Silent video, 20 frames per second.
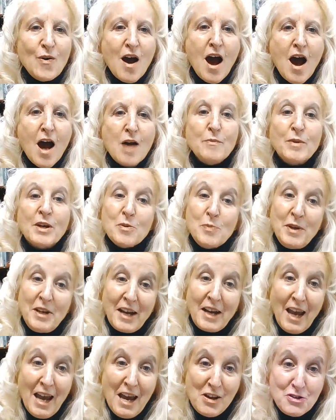I'm a
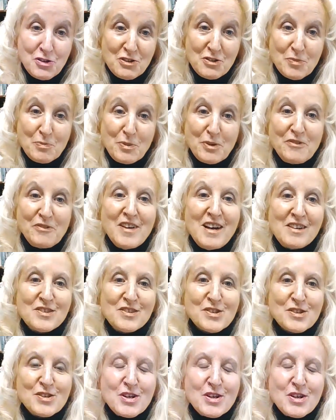communications
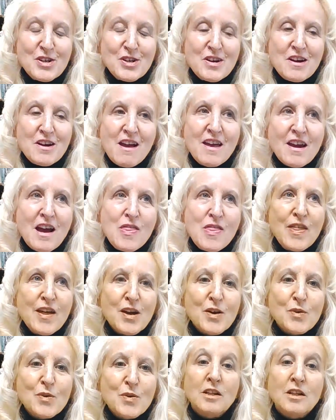professor, and I
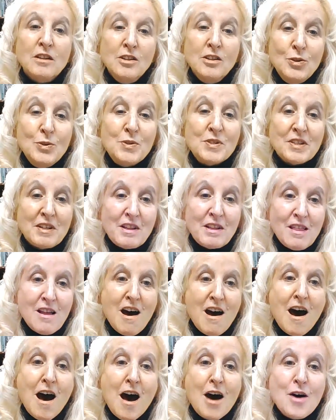think we lose a
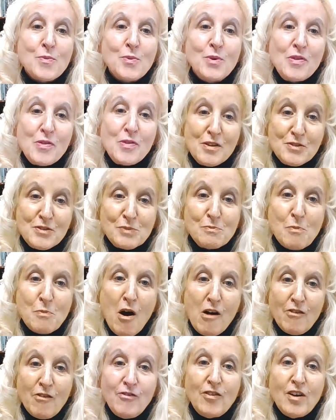lot with the
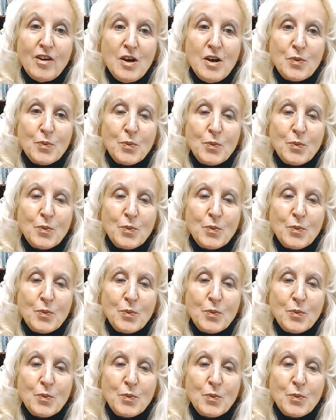smartphone.